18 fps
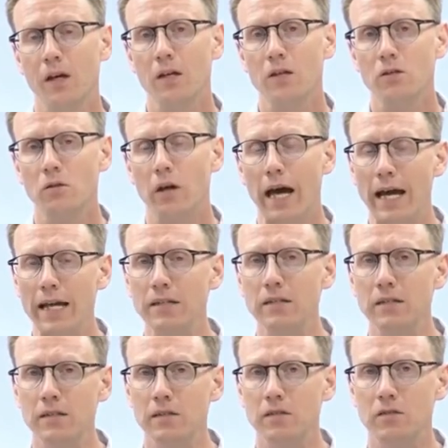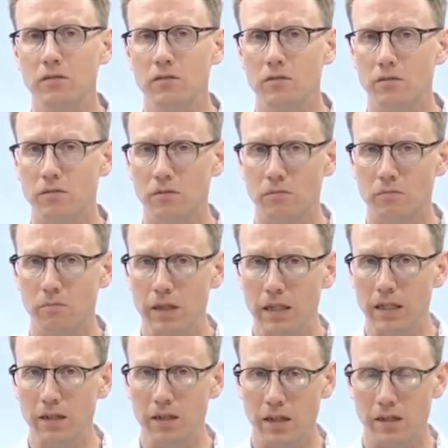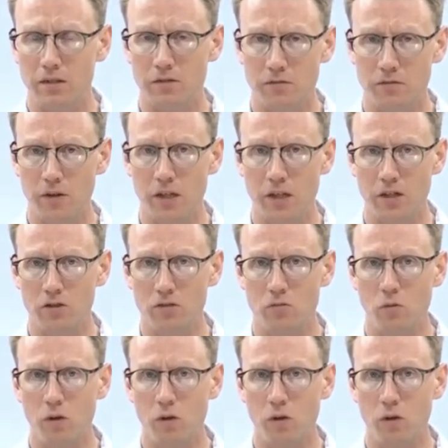So as this meeting has finished,